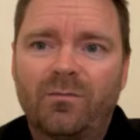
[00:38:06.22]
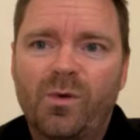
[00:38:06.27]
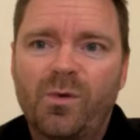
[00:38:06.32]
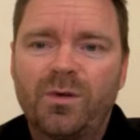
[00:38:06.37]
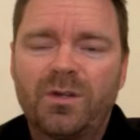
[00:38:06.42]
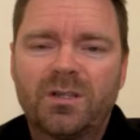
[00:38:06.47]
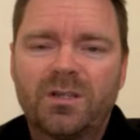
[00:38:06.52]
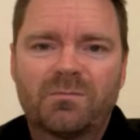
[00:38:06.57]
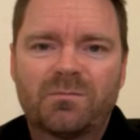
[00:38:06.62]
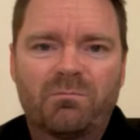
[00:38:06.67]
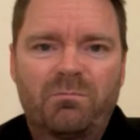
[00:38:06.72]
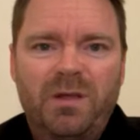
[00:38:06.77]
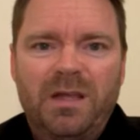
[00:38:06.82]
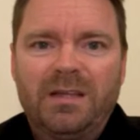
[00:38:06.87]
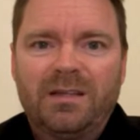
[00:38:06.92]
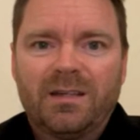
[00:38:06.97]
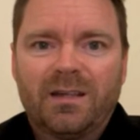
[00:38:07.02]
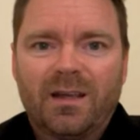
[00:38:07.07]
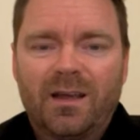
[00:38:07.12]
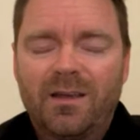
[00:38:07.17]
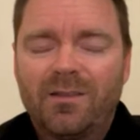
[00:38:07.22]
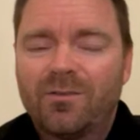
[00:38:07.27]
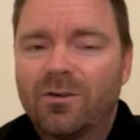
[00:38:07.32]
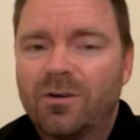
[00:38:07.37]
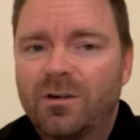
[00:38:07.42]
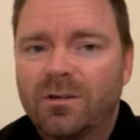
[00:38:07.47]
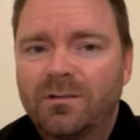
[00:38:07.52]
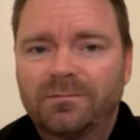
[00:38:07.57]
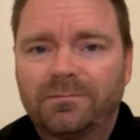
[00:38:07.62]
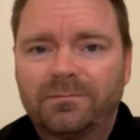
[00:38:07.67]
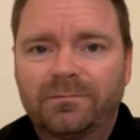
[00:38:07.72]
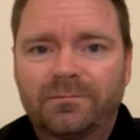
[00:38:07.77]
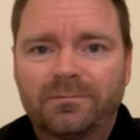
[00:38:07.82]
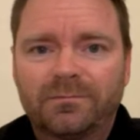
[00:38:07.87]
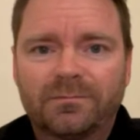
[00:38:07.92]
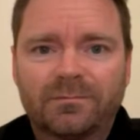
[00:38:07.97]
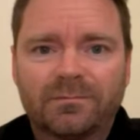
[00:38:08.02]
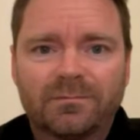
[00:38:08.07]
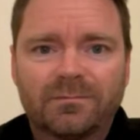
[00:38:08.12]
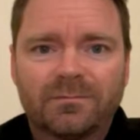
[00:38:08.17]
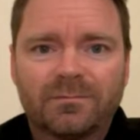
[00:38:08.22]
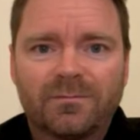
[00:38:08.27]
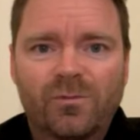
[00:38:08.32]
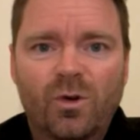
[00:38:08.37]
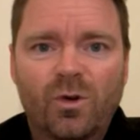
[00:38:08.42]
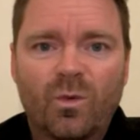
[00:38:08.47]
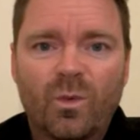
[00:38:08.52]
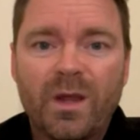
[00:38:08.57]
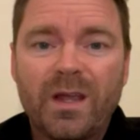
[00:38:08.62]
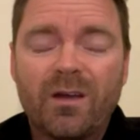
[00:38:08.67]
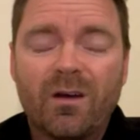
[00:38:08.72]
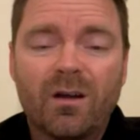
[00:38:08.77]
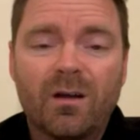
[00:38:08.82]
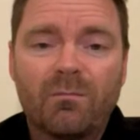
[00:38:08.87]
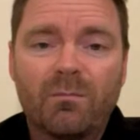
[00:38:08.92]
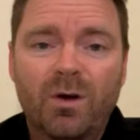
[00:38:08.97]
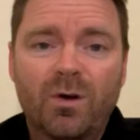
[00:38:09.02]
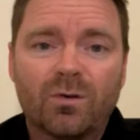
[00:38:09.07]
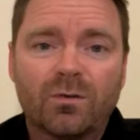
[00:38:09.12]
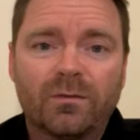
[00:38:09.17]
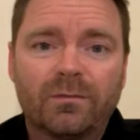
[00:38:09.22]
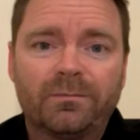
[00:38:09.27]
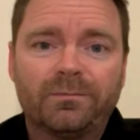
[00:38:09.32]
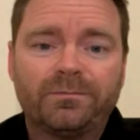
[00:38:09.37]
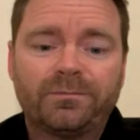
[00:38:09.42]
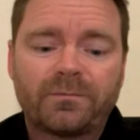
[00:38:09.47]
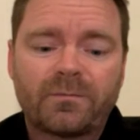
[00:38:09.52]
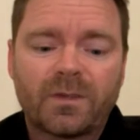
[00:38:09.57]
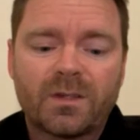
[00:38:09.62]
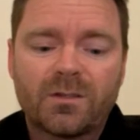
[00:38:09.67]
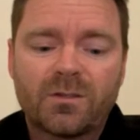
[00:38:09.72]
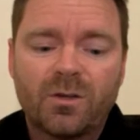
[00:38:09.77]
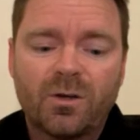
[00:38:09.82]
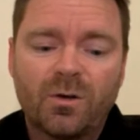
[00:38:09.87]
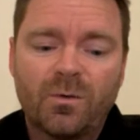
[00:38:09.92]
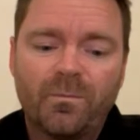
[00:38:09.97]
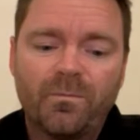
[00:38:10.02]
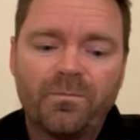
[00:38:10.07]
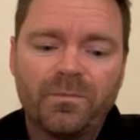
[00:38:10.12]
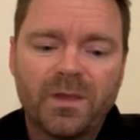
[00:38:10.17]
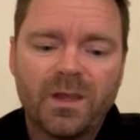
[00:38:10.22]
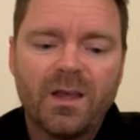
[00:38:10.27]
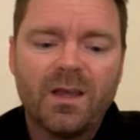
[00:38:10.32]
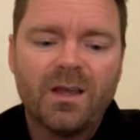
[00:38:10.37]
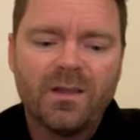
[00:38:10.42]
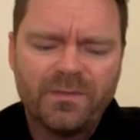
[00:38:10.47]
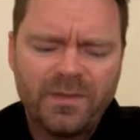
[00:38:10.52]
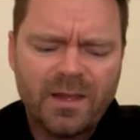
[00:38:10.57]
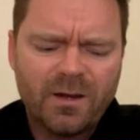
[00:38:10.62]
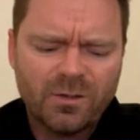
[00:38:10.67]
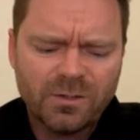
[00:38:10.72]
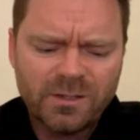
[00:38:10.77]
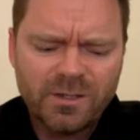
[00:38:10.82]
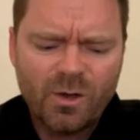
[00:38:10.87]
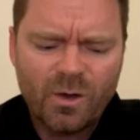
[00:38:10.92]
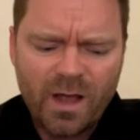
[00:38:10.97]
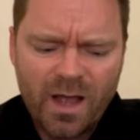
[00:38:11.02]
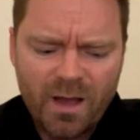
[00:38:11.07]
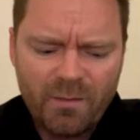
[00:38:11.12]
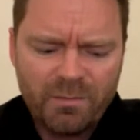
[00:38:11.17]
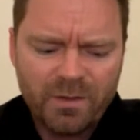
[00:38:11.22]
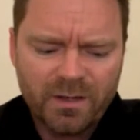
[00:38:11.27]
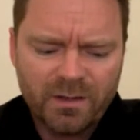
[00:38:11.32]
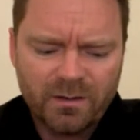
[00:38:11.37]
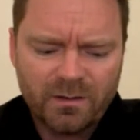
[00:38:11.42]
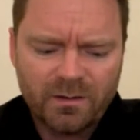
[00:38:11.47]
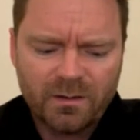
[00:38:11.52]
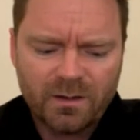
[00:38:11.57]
we would just be together for a week on a boat. So that'll still happen.